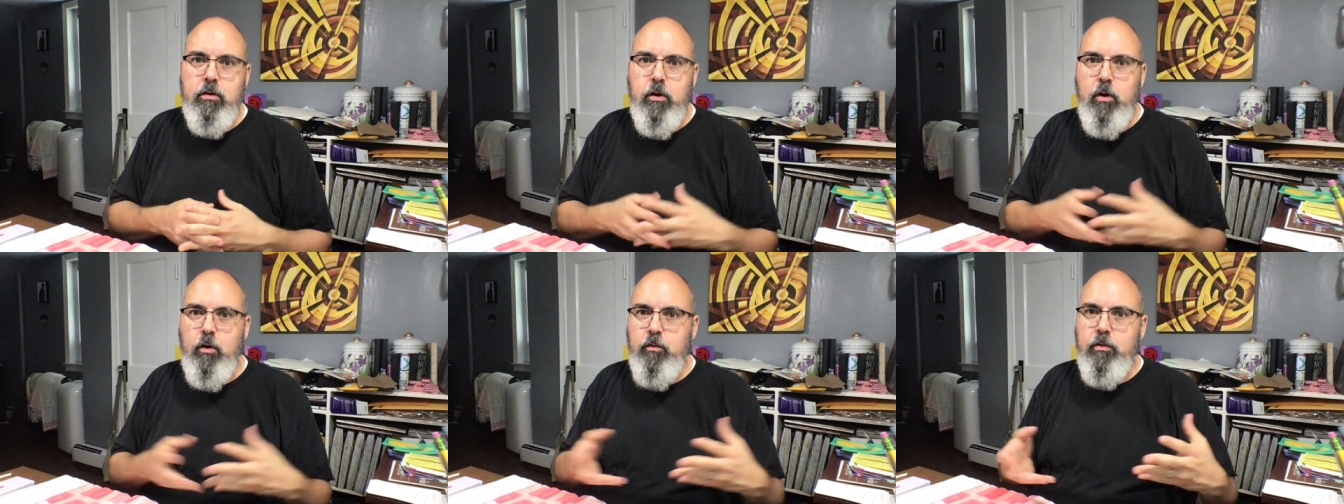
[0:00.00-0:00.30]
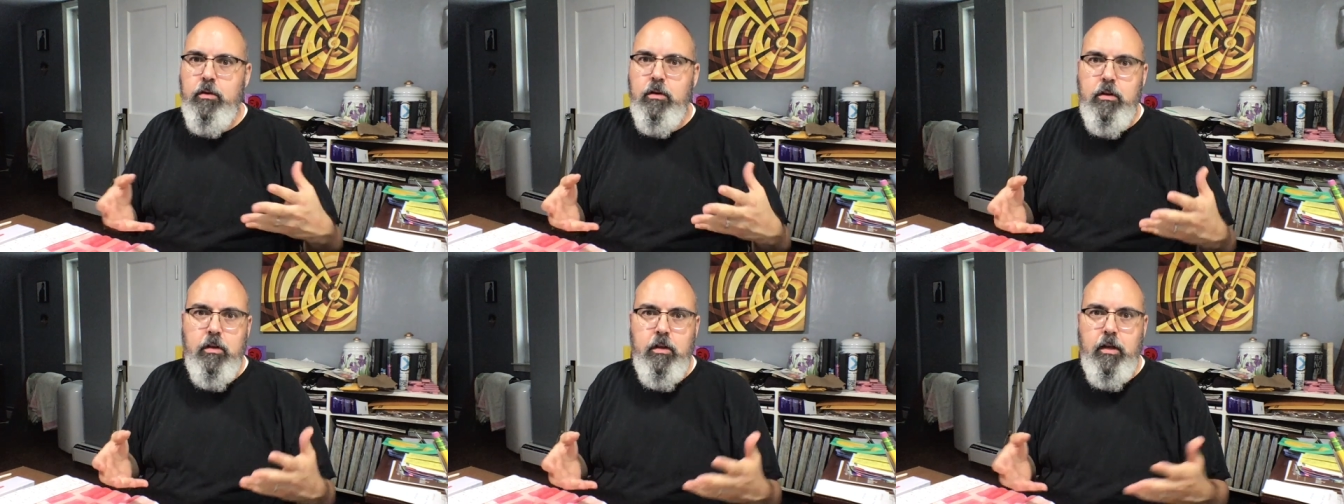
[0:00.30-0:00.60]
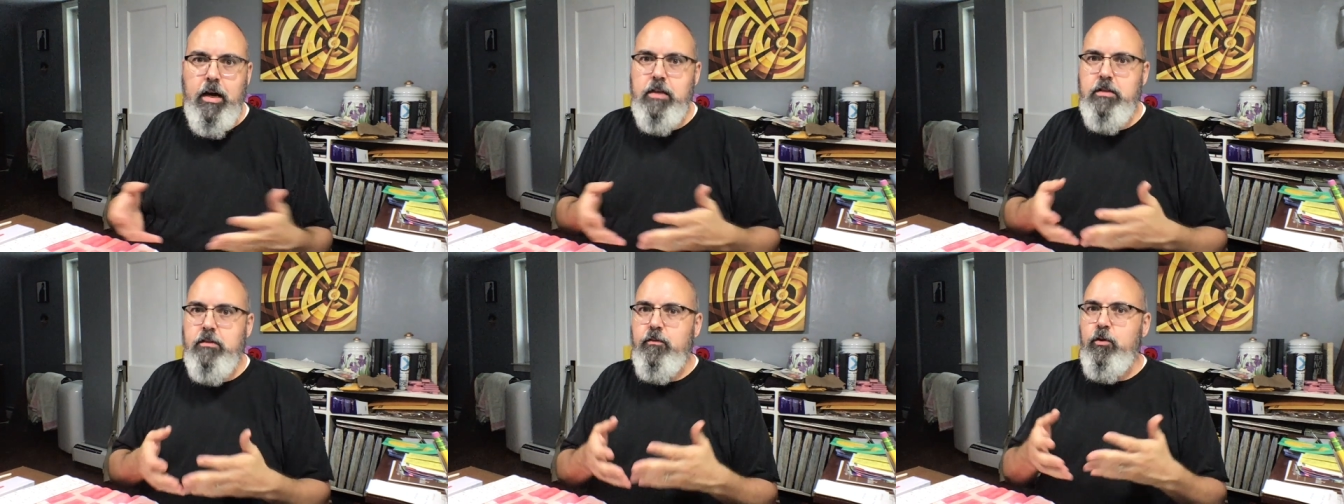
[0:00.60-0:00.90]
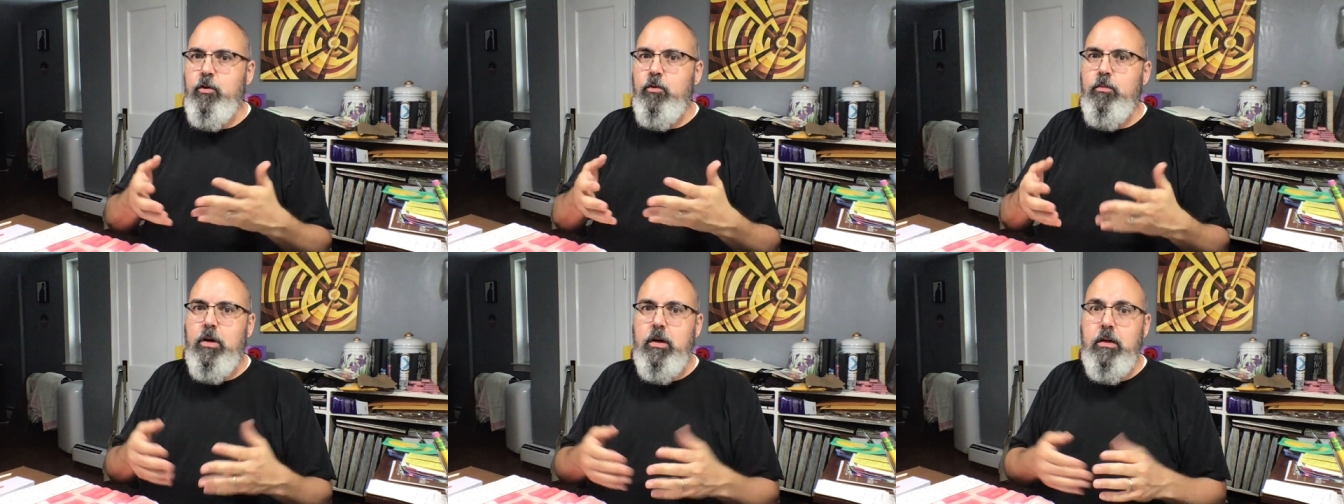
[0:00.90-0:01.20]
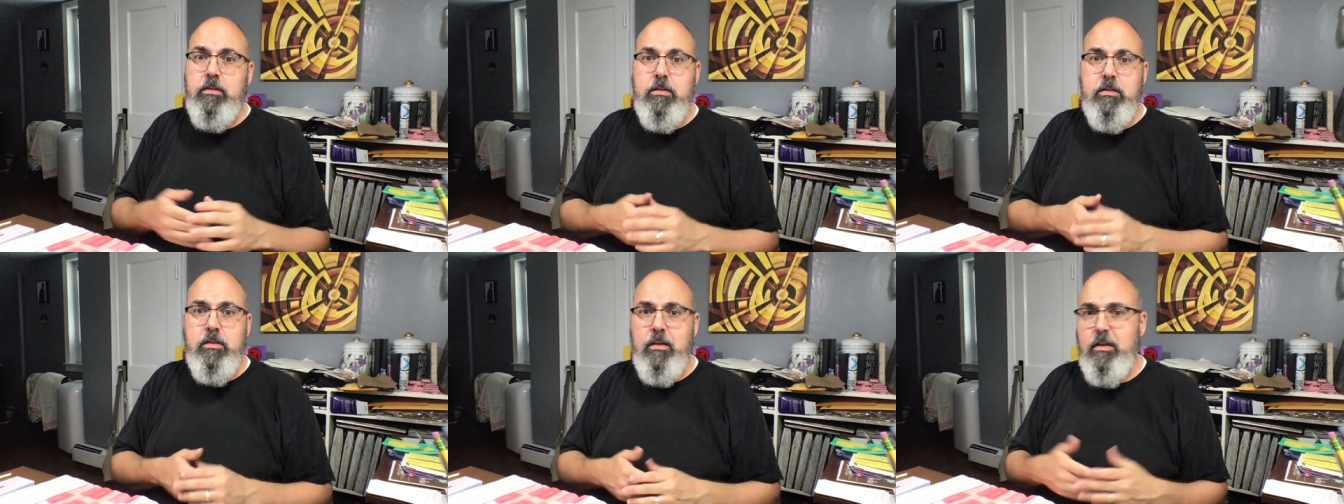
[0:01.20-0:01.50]
over the last few
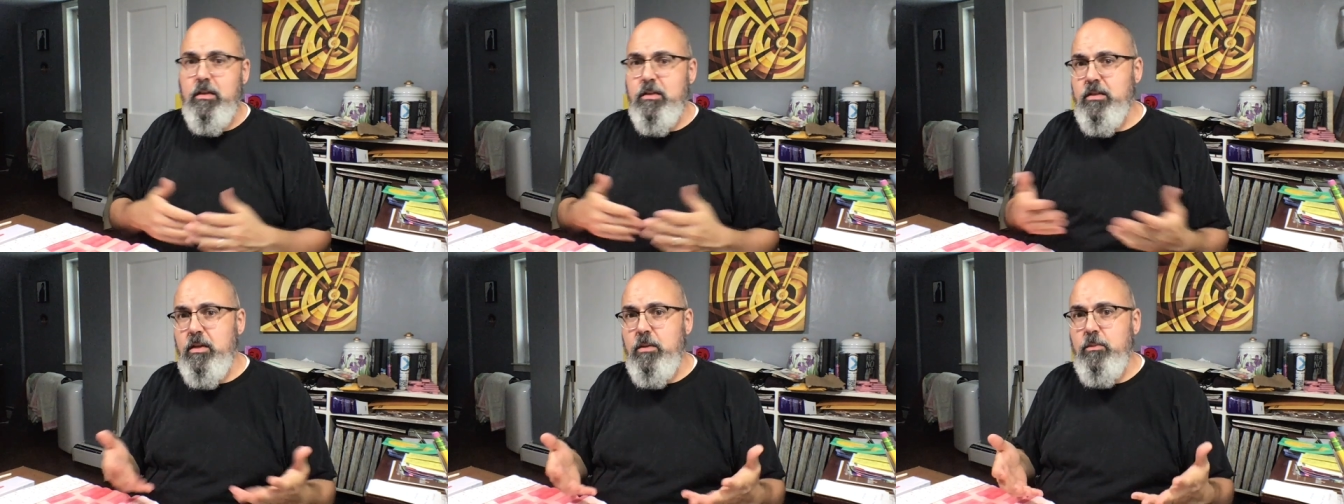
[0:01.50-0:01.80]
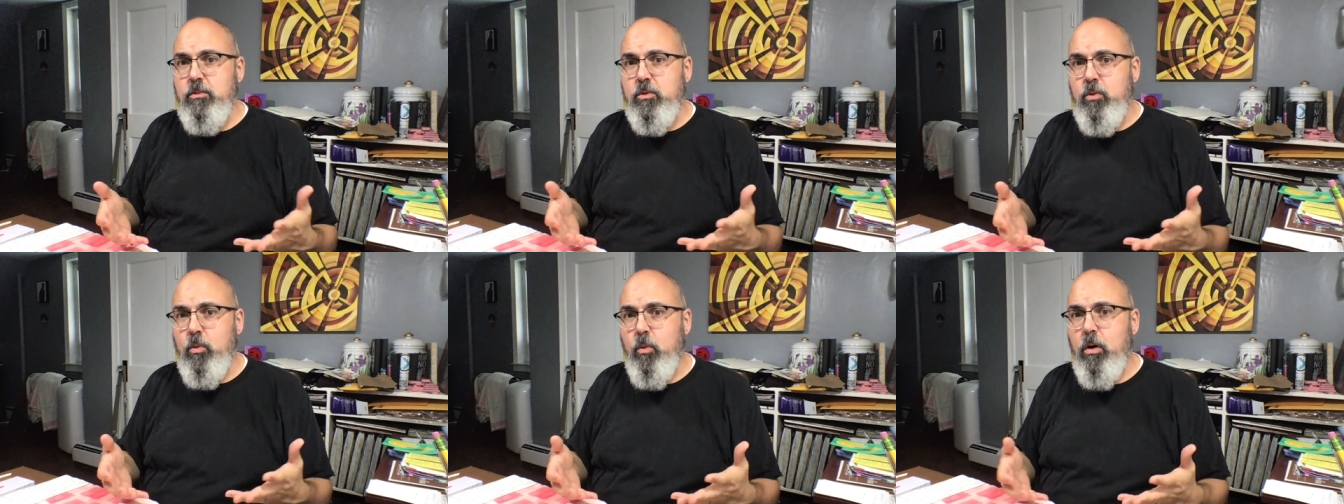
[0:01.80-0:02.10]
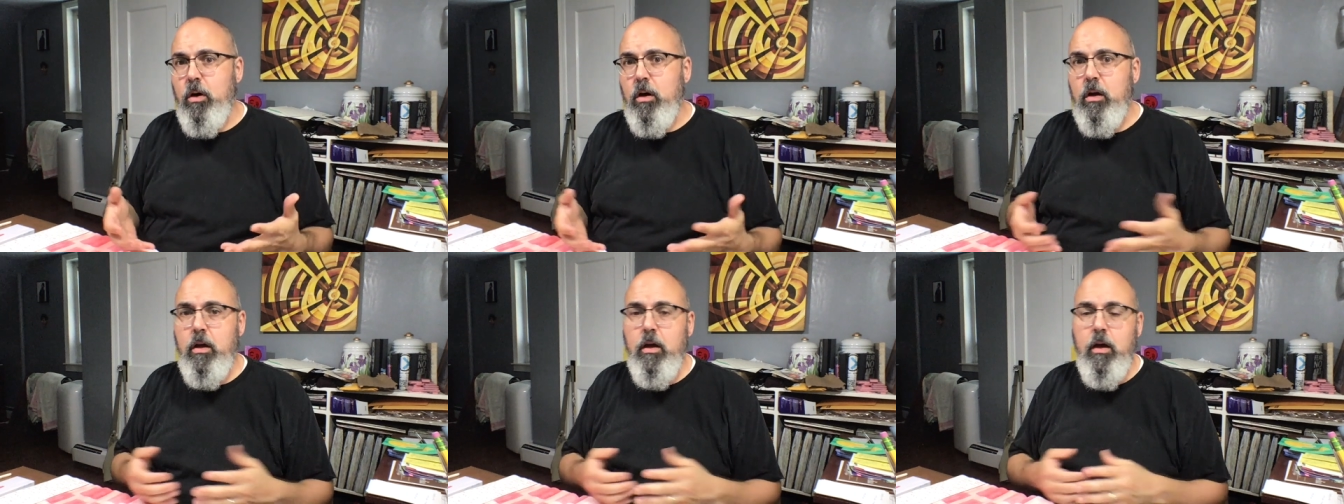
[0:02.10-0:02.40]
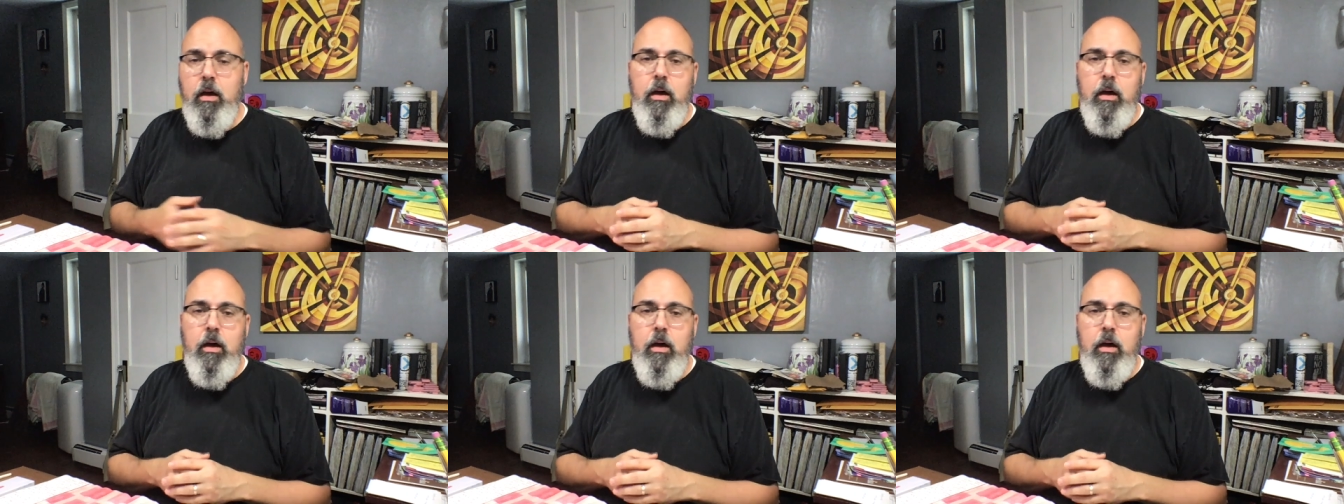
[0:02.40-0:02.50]
months, and it seems to work.